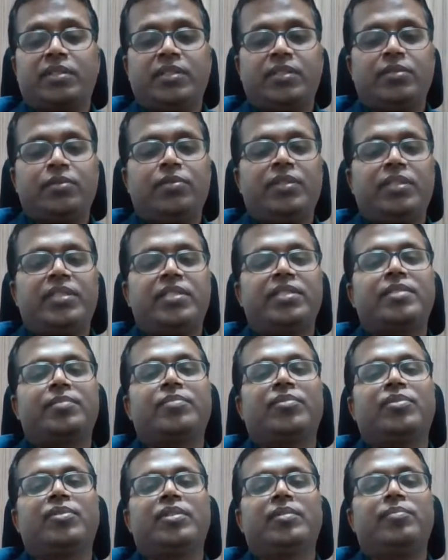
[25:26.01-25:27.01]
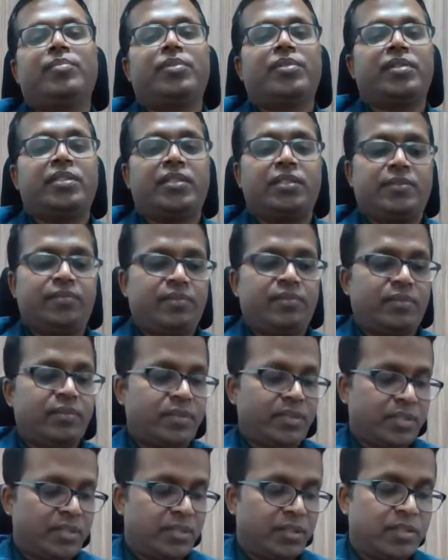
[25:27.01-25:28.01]
though it is more important for the
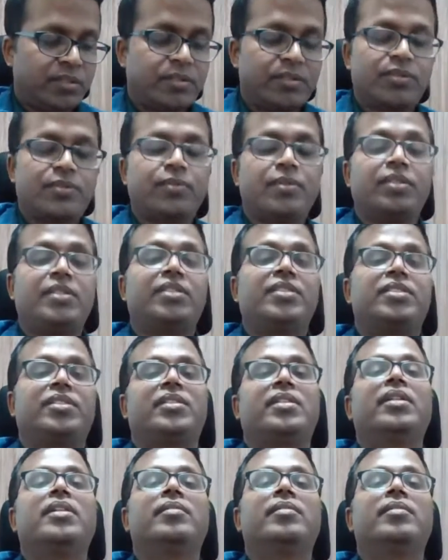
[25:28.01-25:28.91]
doctors to understand.